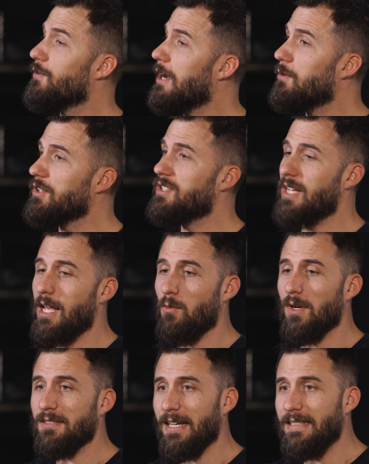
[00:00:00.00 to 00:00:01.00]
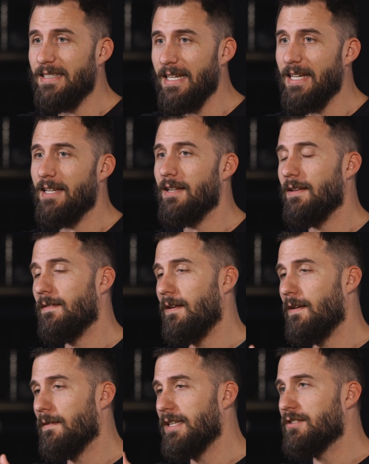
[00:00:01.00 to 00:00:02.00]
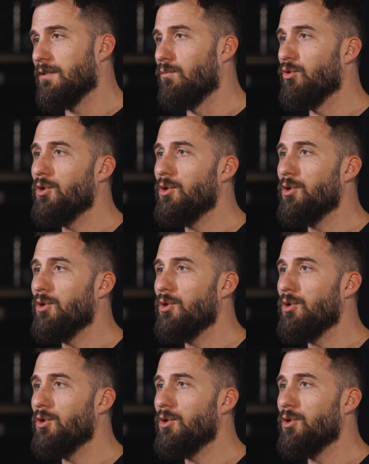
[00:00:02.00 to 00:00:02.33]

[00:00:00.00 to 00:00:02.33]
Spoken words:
I will say once I did get some